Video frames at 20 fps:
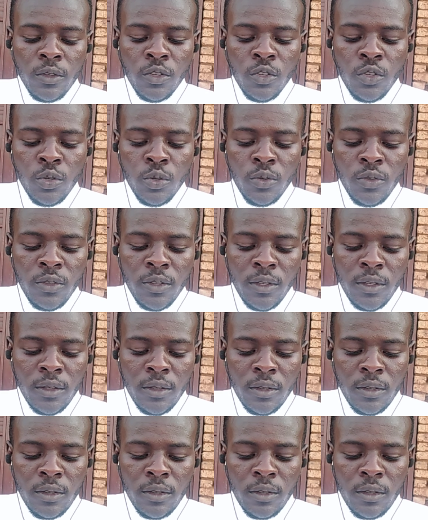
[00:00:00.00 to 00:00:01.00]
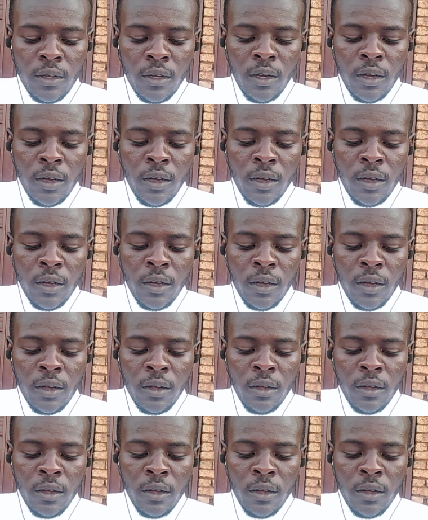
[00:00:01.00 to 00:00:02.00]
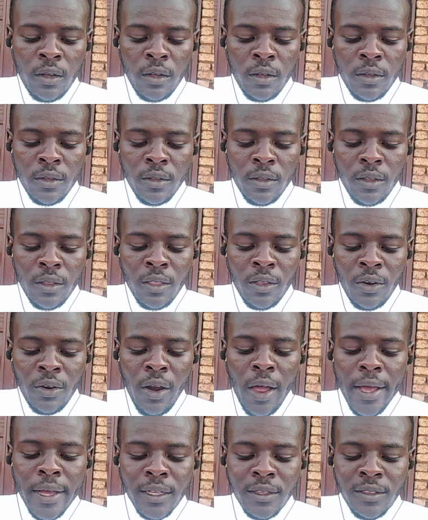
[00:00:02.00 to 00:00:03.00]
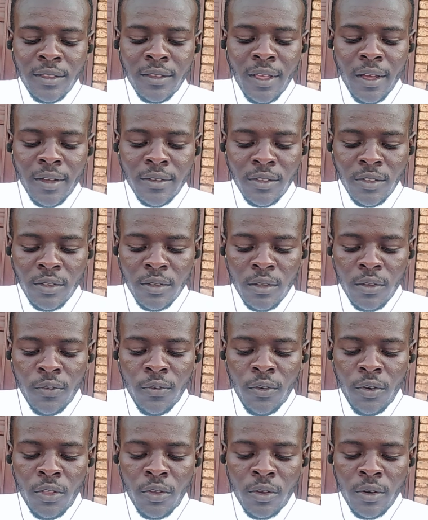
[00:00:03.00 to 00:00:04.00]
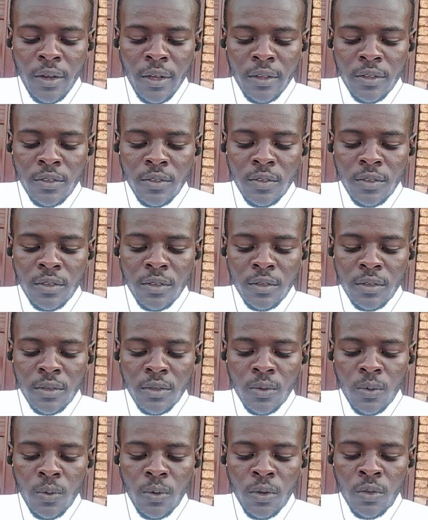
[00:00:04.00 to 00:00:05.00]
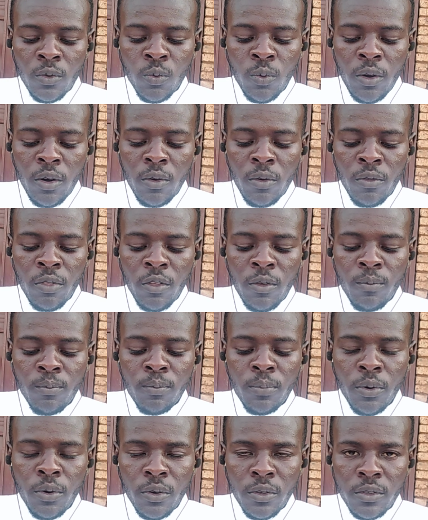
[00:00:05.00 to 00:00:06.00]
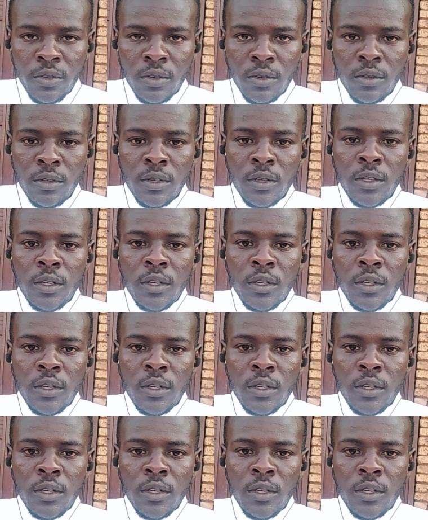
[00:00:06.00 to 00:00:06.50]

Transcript: Choosing the right text for the class is one of the important